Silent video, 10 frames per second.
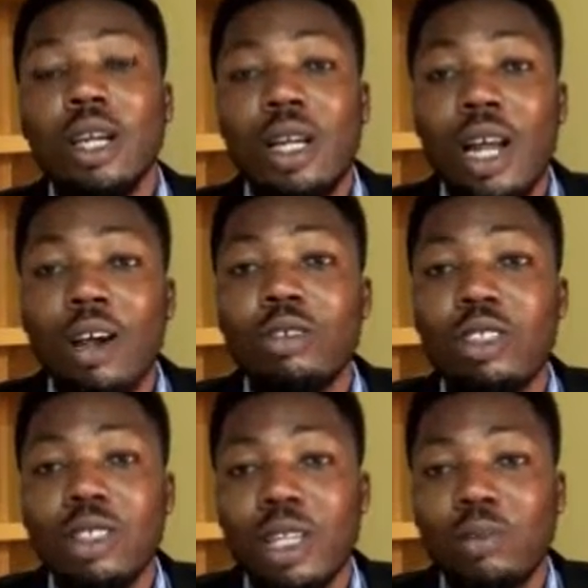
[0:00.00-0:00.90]
and how
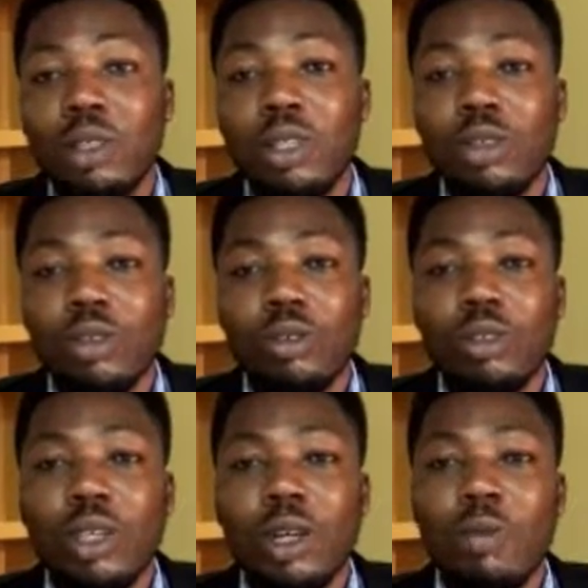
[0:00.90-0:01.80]
things have been done.
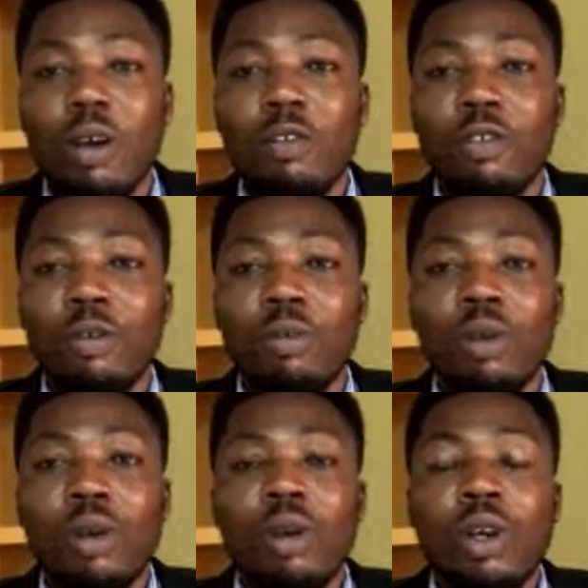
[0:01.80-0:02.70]
Apart
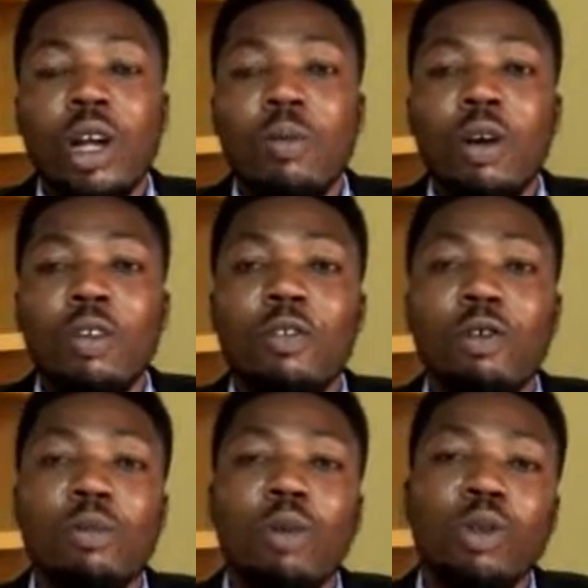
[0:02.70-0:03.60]

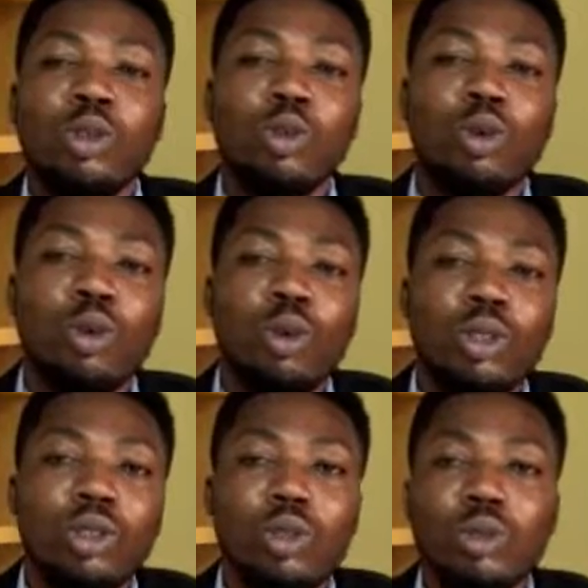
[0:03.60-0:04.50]
from also
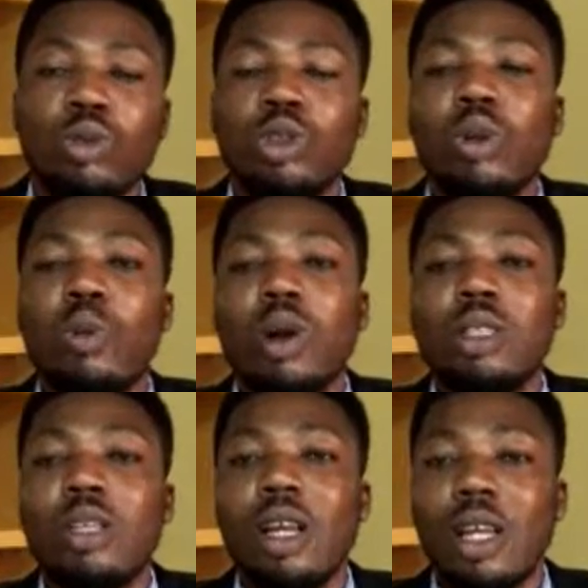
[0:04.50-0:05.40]
going to somewhere
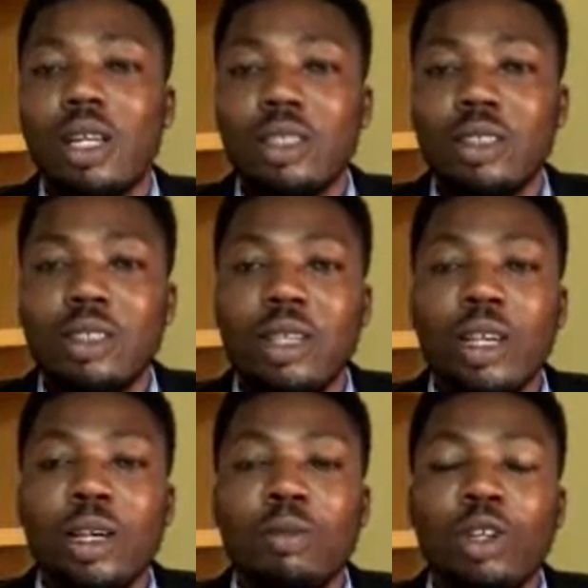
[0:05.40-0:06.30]
to learn it,
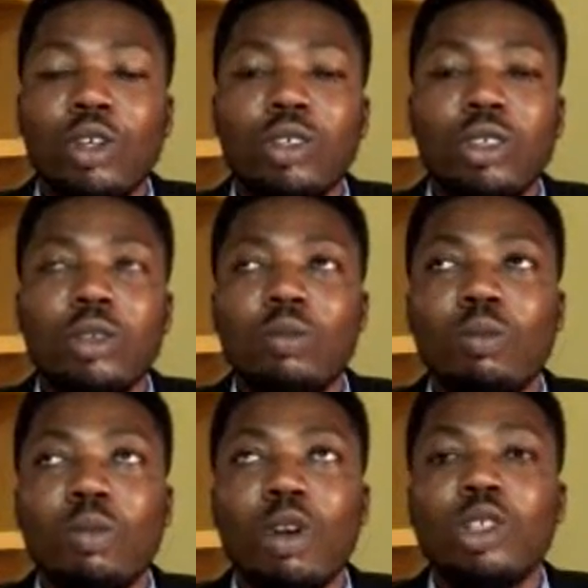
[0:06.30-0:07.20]
because
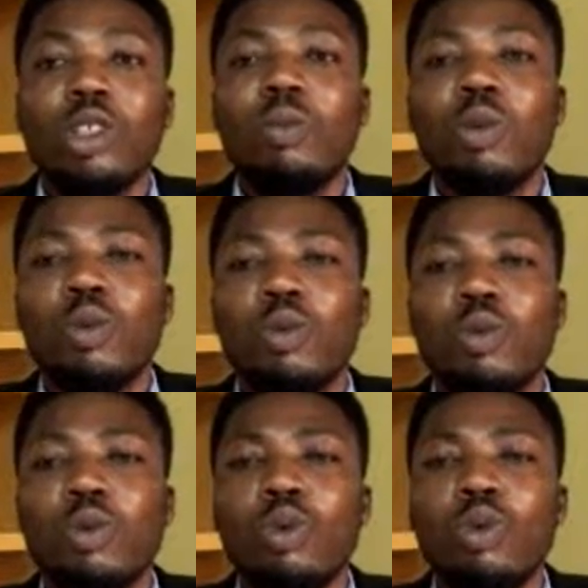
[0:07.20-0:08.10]
lots of people
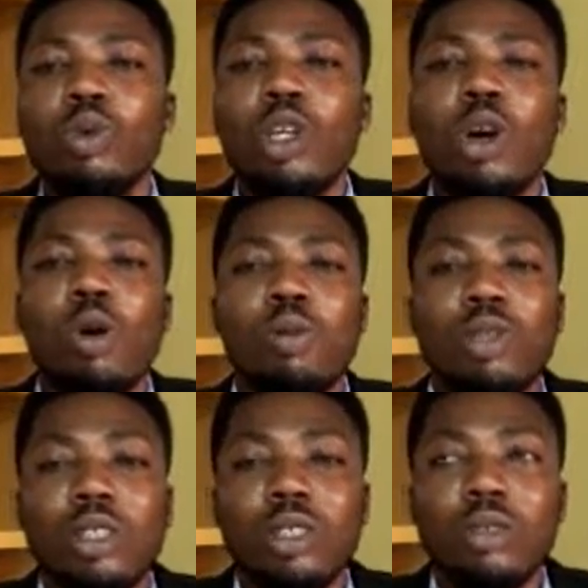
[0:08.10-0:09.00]
will go to a
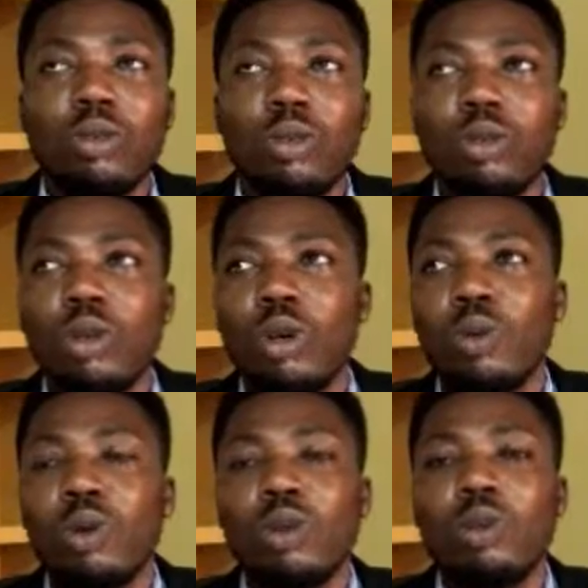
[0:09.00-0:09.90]
computer school or
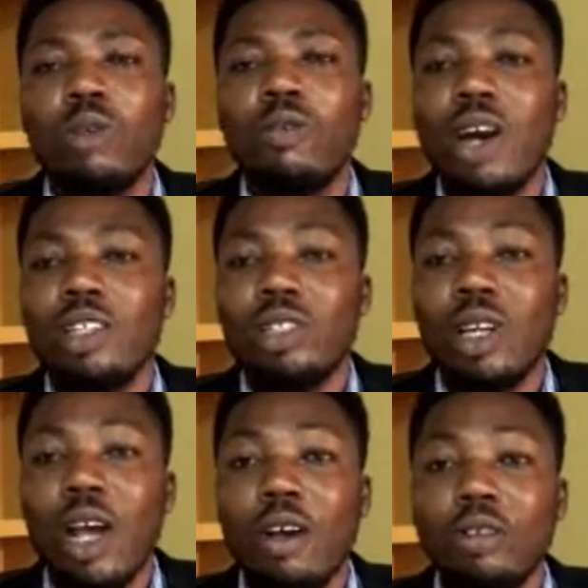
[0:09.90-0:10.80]
will go to a fashion
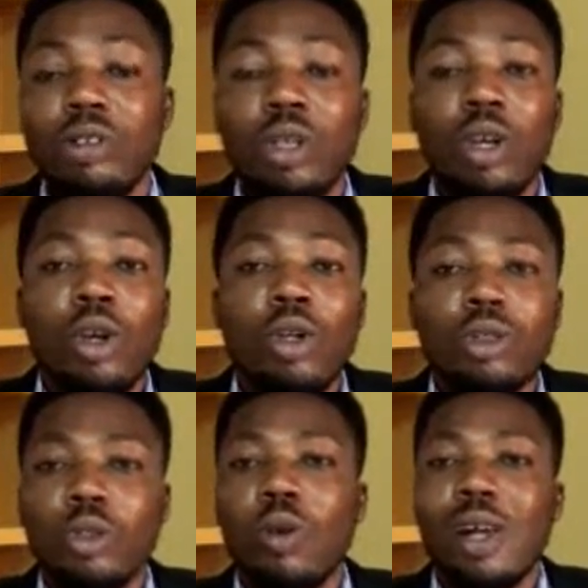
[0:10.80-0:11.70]
house
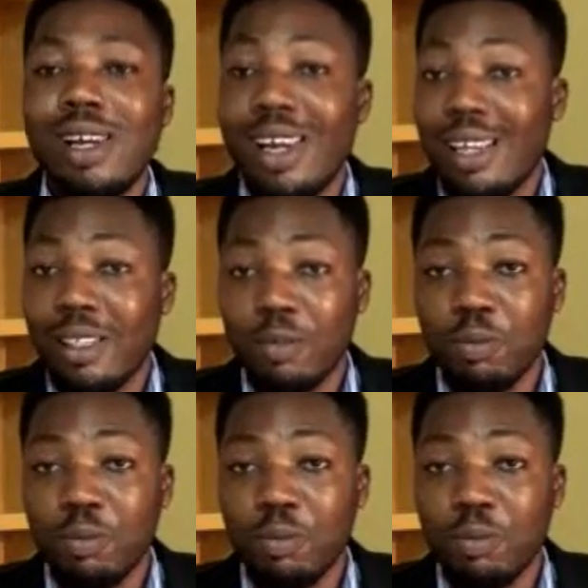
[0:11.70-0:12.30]
to go and learn.